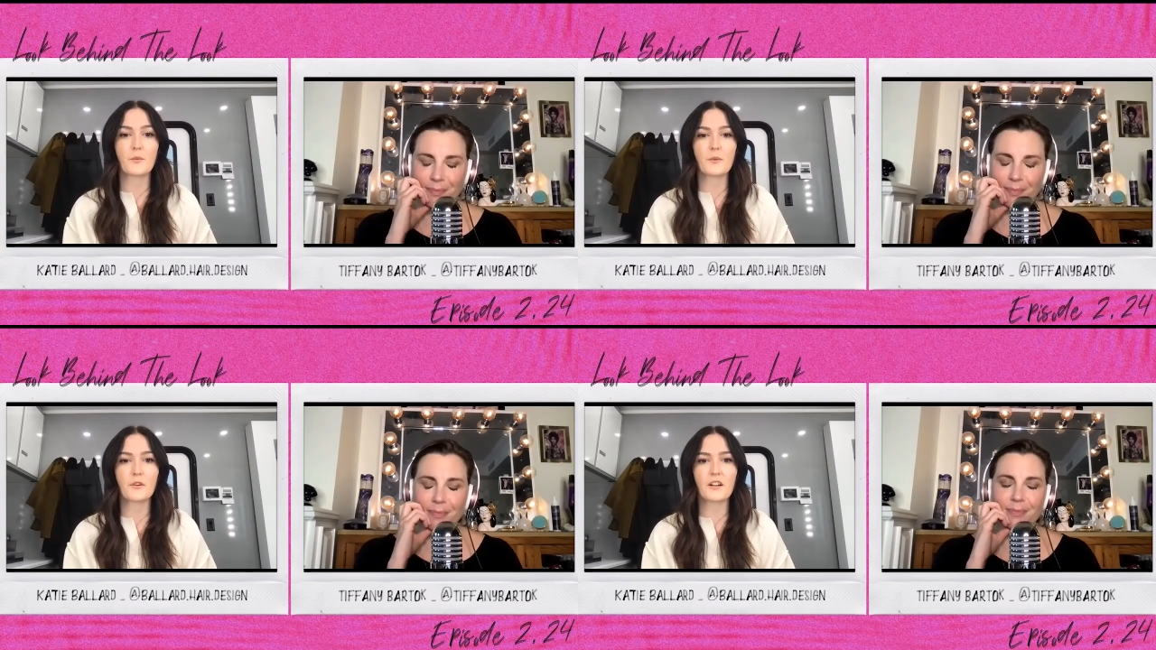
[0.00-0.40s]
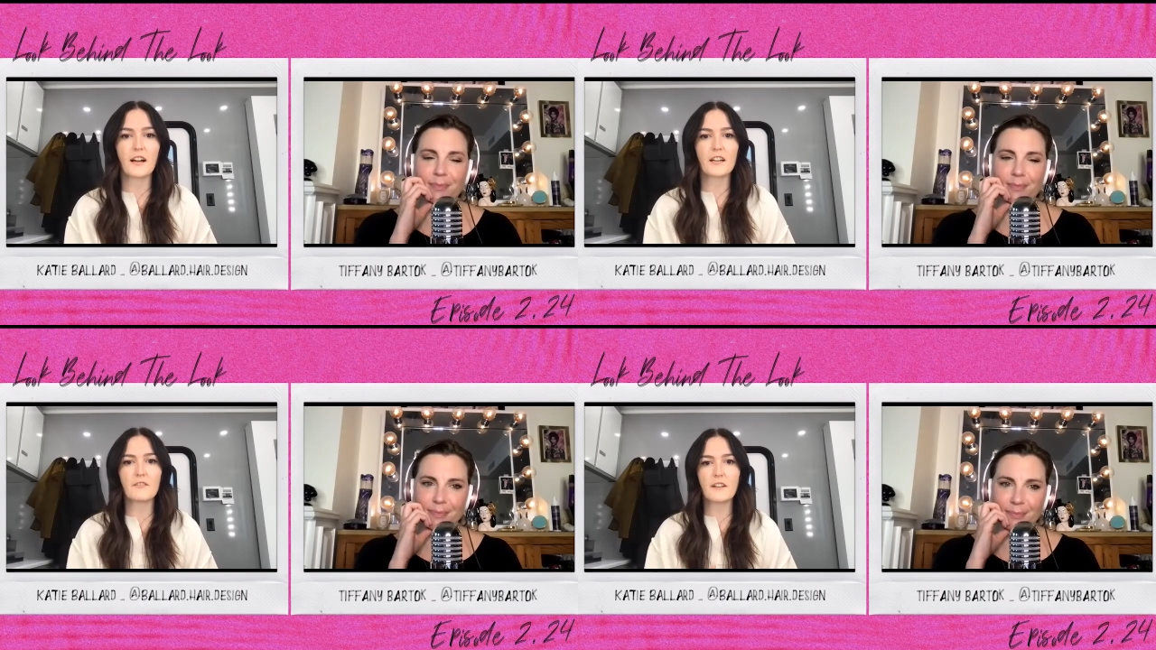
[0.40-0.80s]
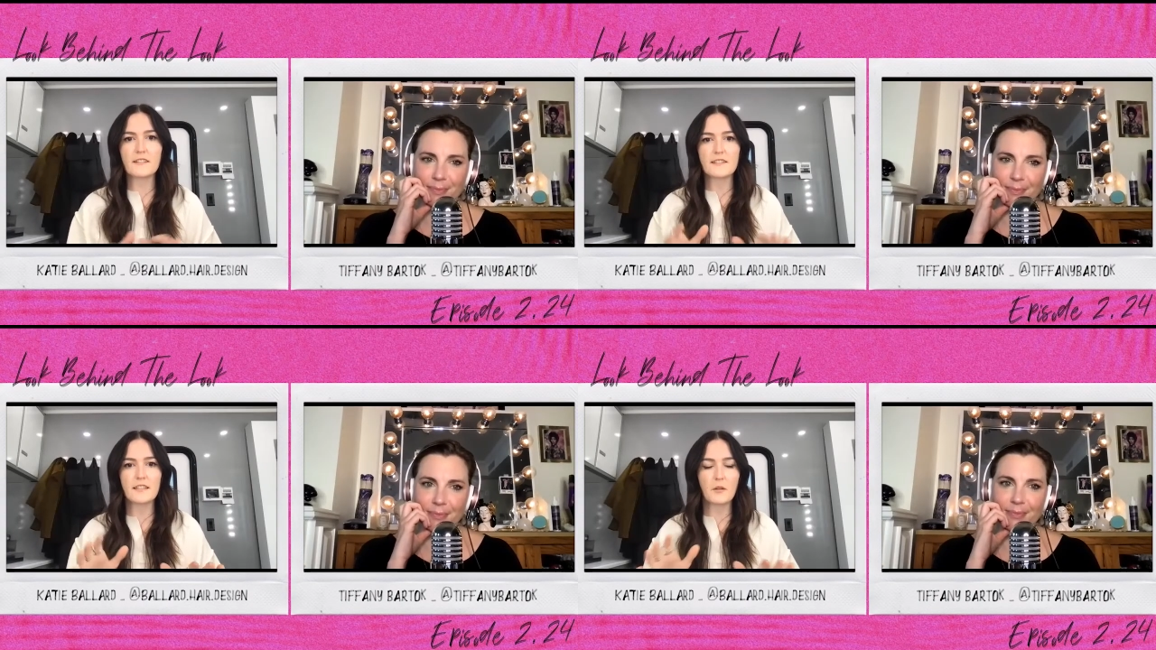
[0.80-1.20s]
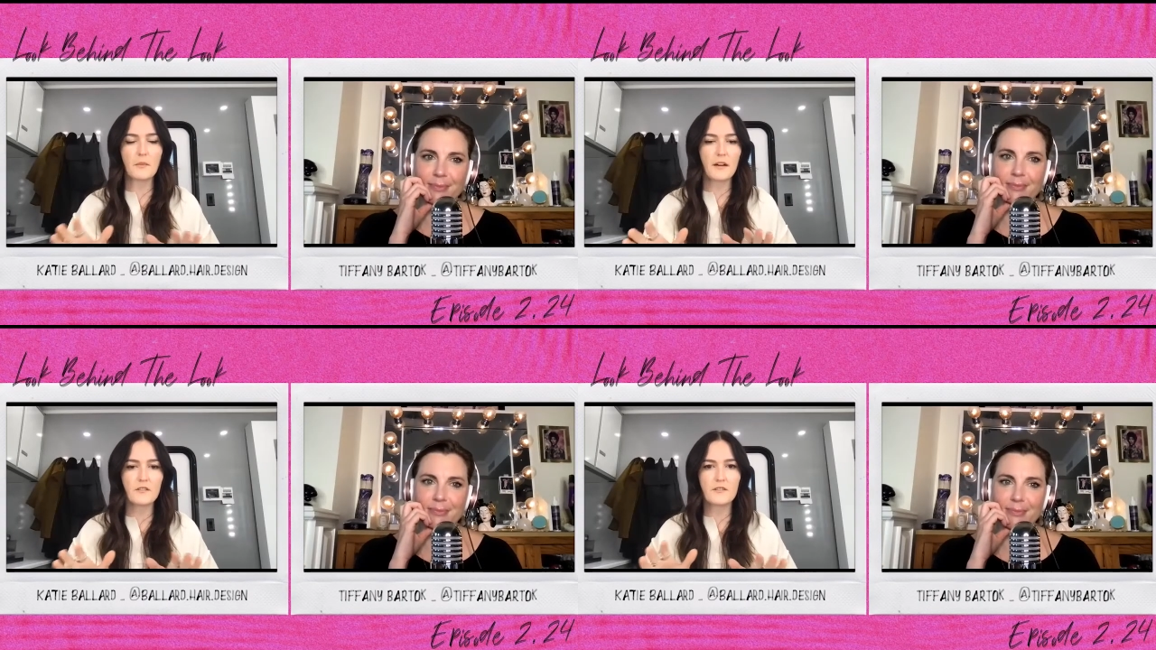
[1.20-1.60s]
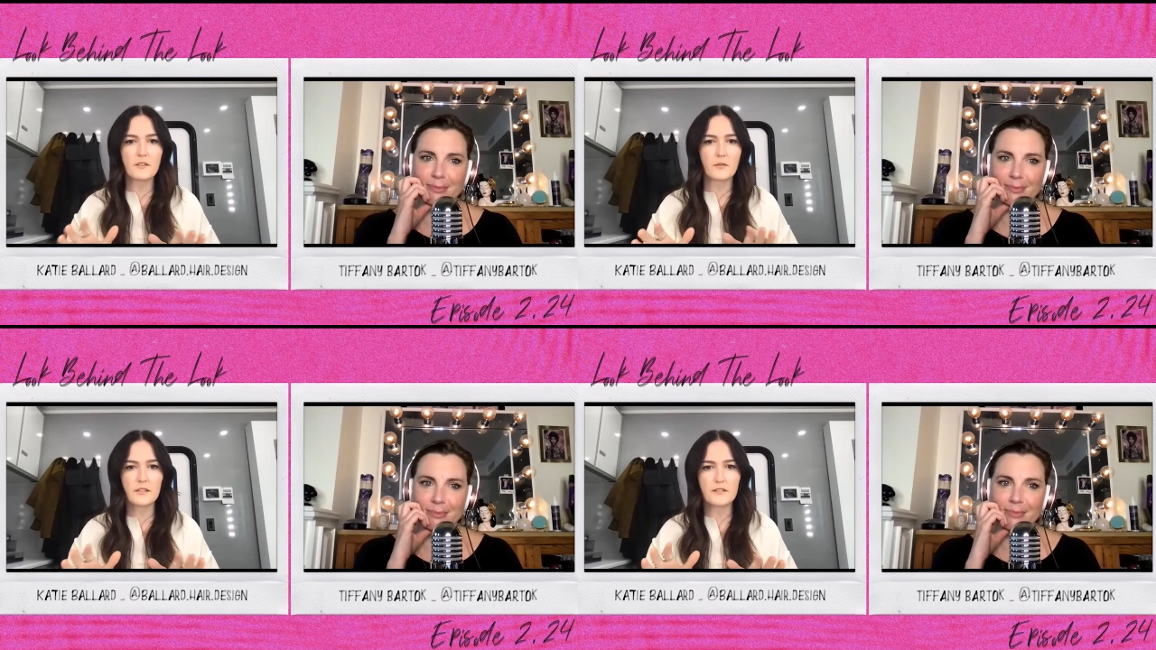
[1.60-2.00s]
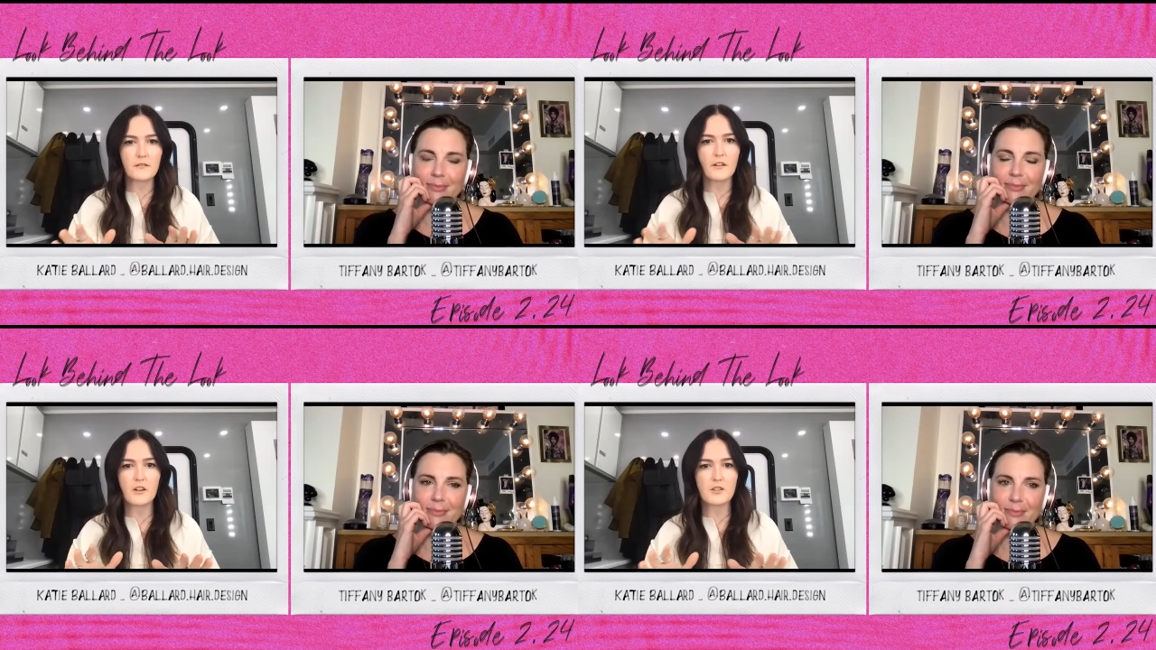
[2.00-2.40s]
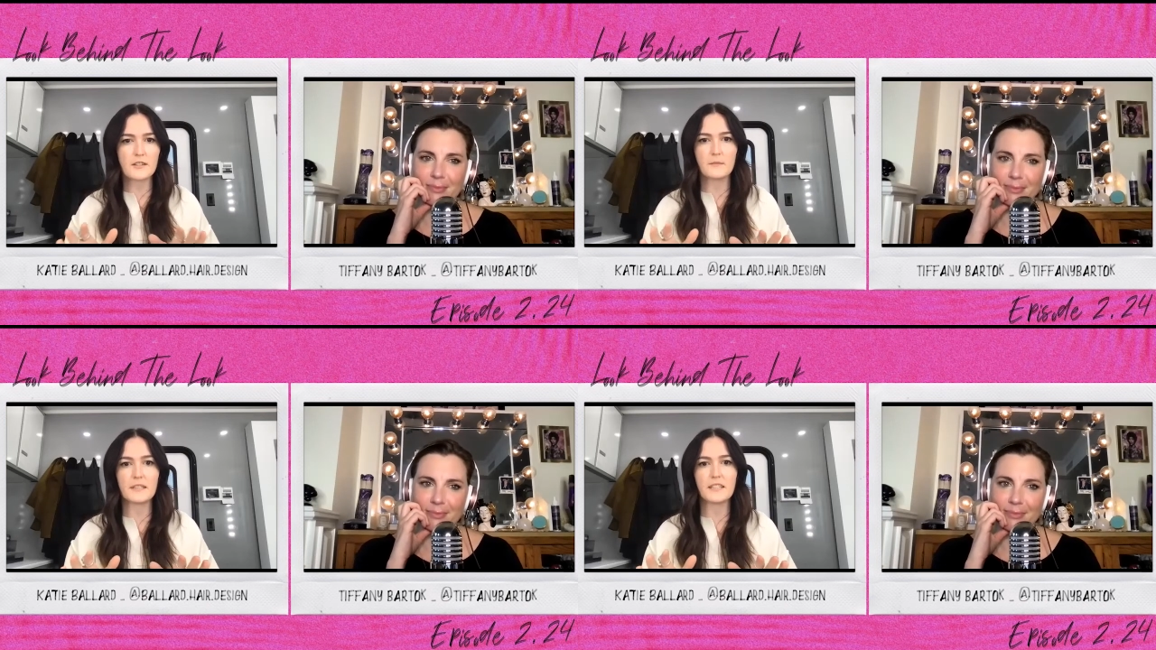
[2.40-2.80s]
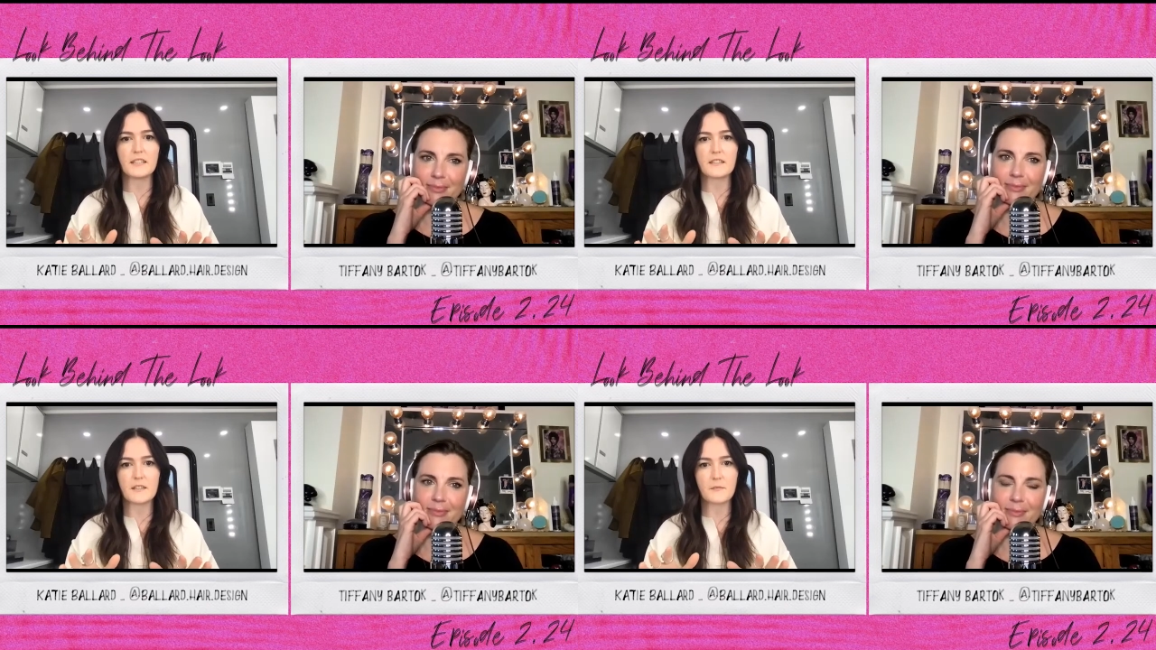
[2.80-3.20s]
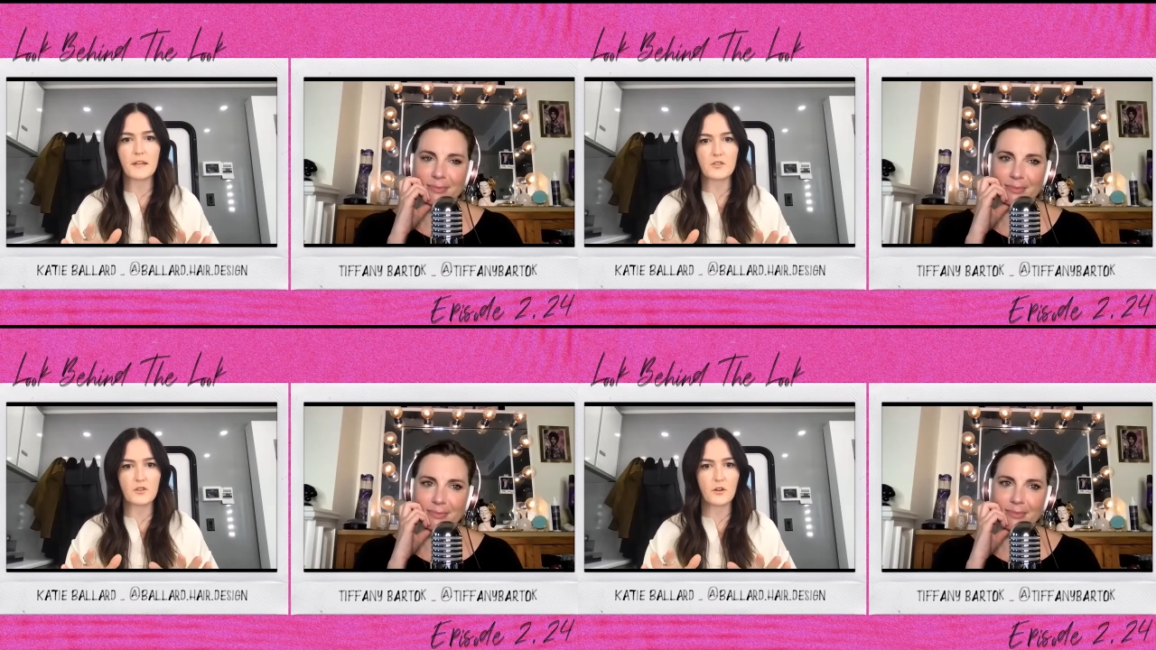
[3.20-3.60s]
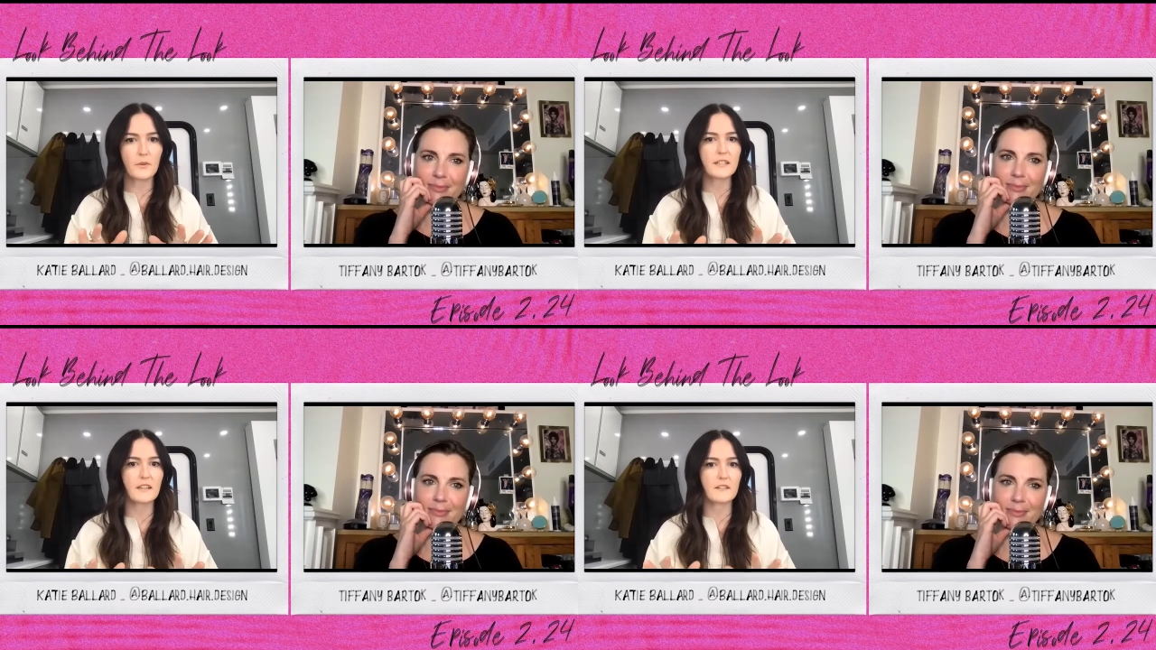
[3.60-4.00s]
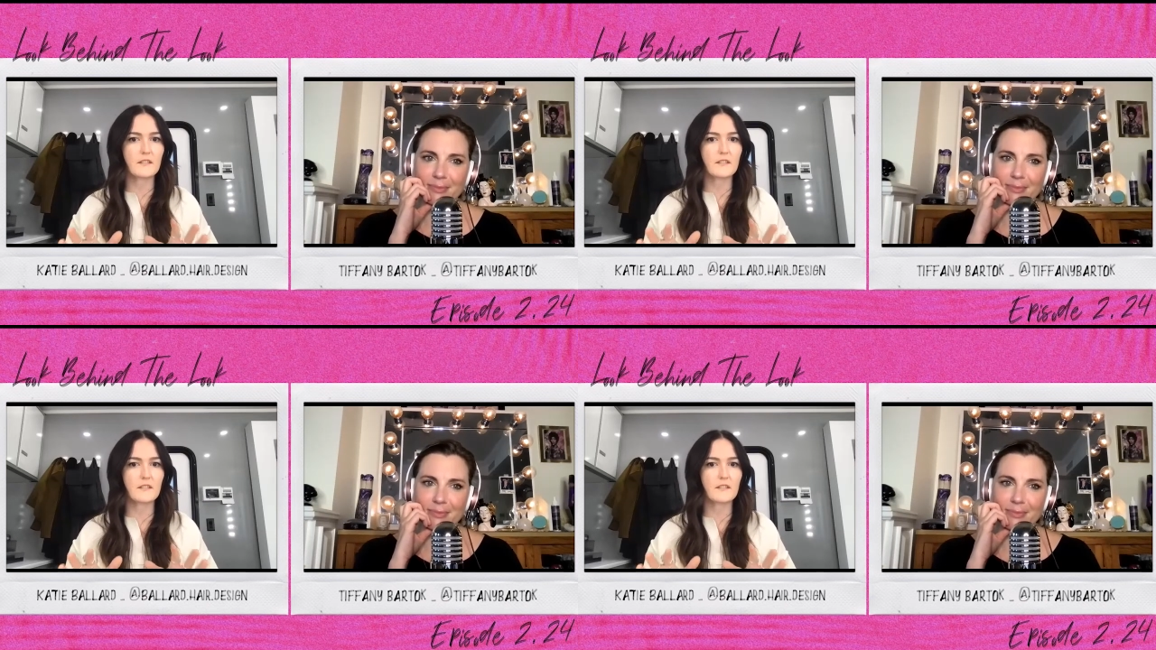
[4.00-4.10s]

Speaker 1: we're kind of on standby. There's always the rush in the beginning to make sure we get